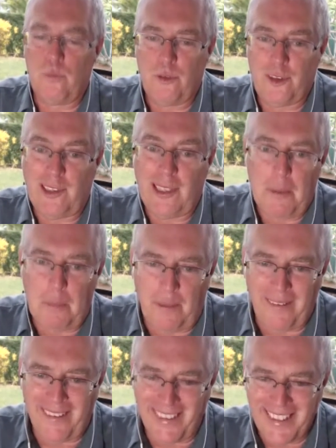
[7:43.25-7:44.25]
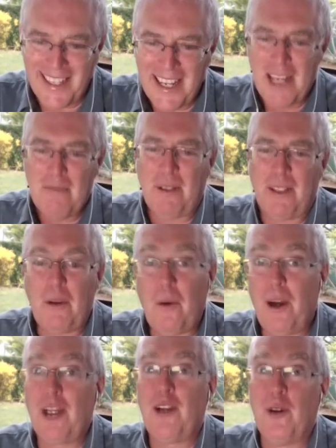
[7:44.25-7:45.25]
sleep, yes. But they
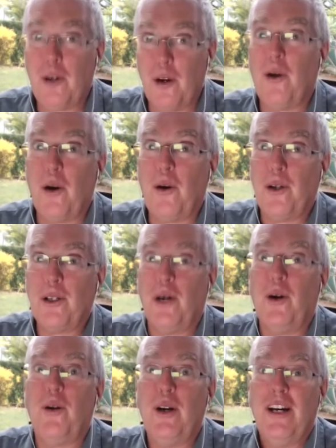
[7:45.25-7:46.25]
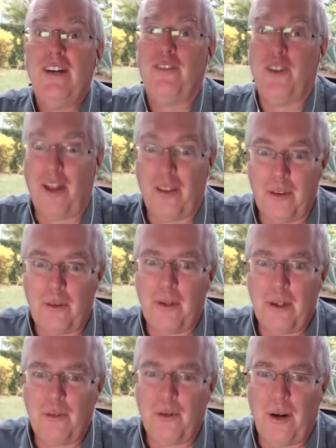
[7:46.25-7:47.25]
want to go, go, go, go, go for another
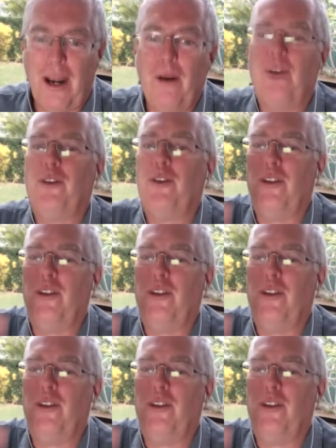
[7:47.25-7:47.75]
3 or 4 hours.